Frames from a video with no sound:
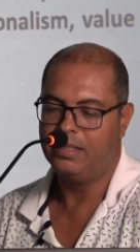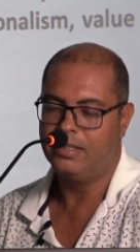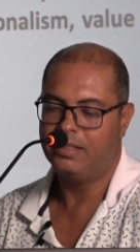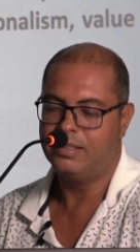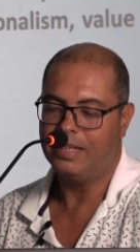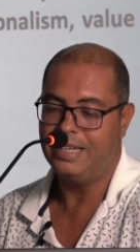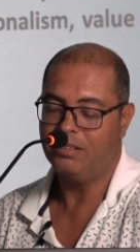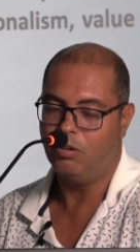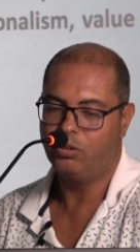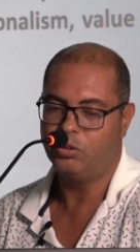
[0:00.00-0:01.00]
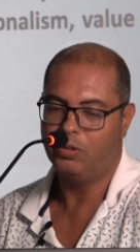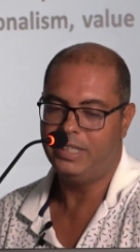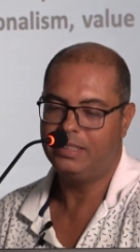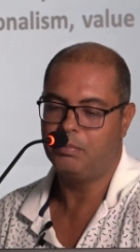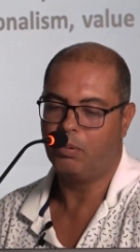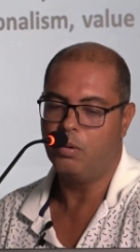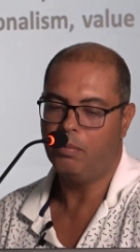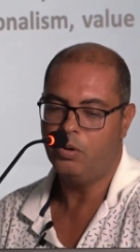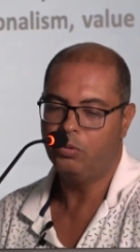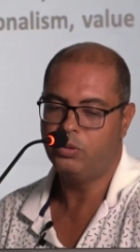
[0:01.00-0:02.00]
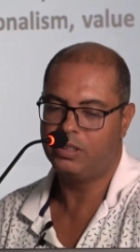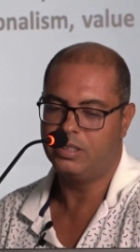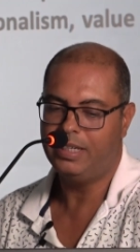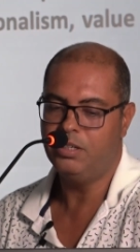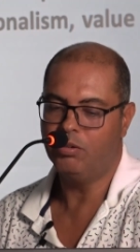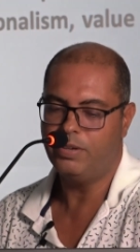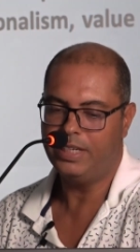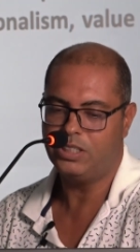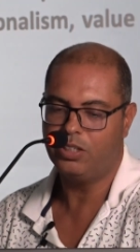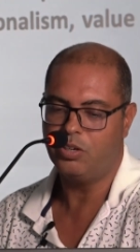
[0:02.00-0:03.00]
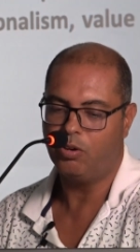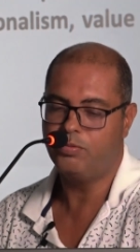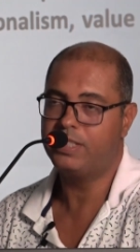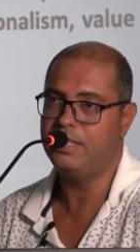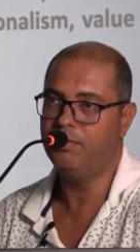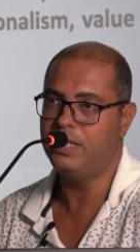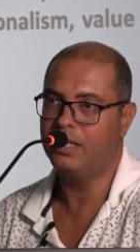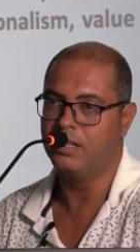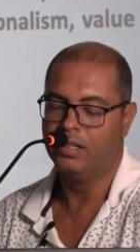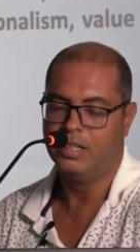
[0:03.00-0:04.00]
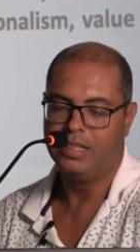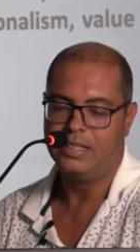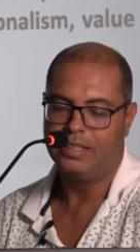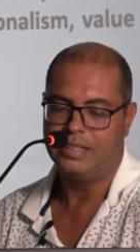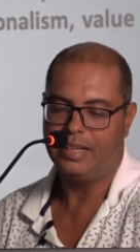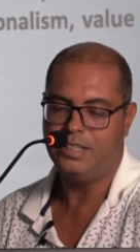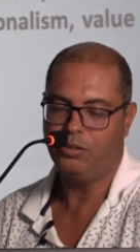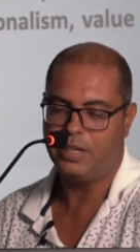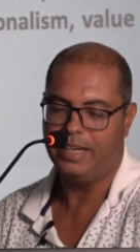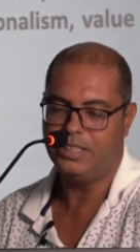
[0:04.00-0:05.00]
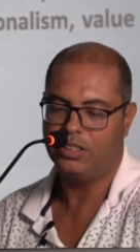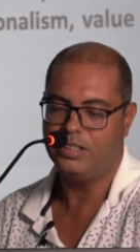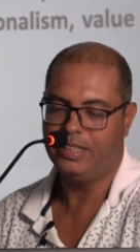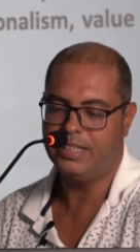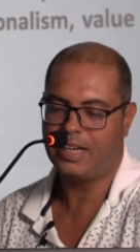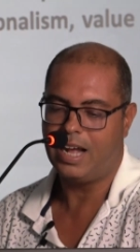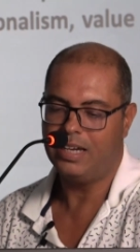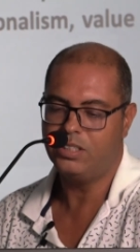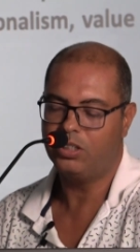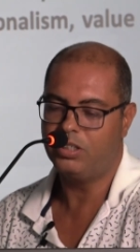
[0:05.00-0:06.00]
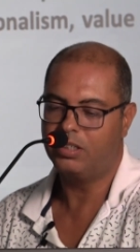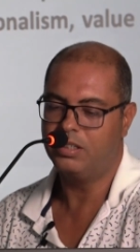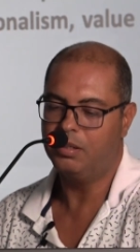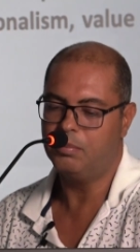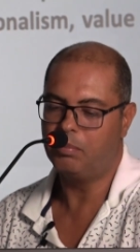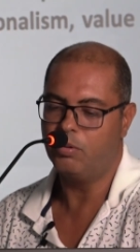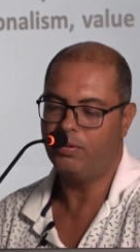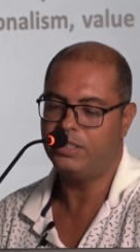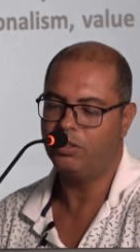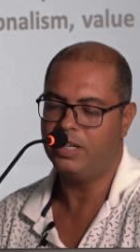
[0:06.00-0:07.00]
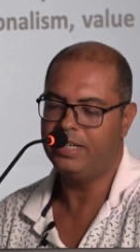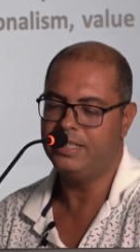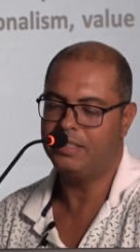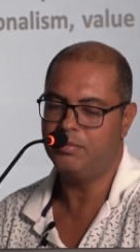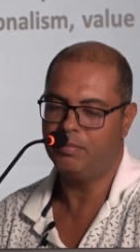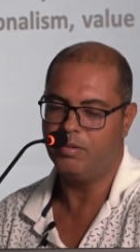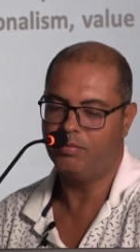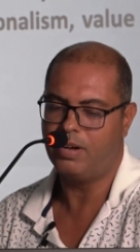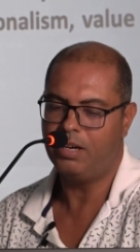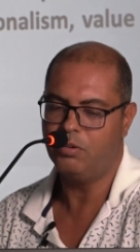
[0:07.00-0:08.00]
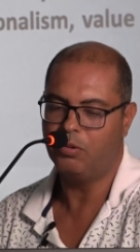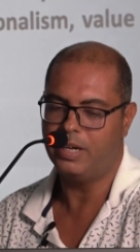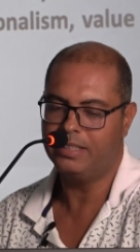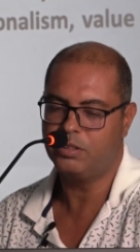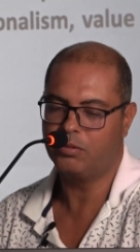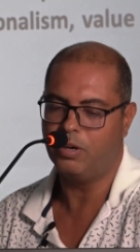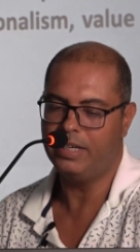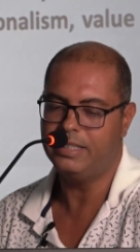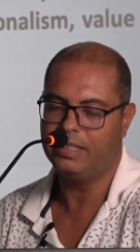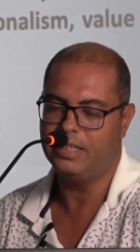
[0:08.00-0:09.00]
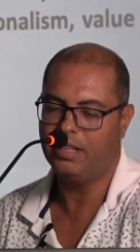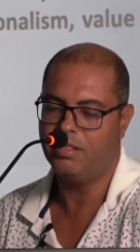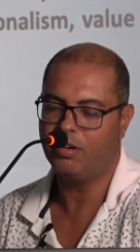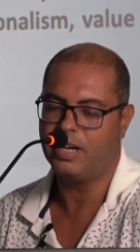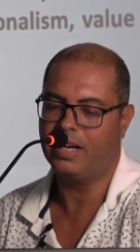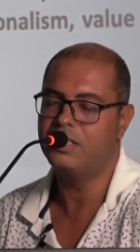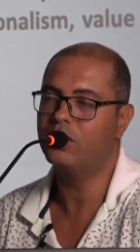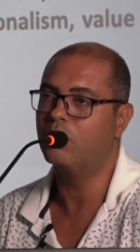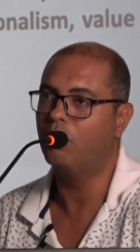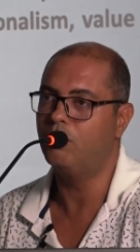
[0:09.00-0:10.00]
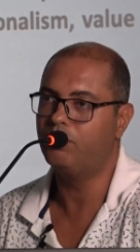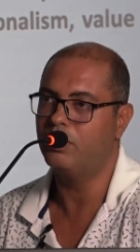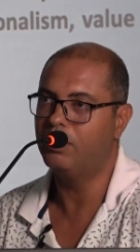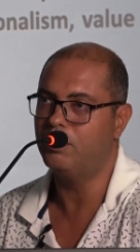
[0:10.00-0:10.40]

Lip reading: And also it promotes innovation of civic education in culture, professionalism, value and quality in the culture of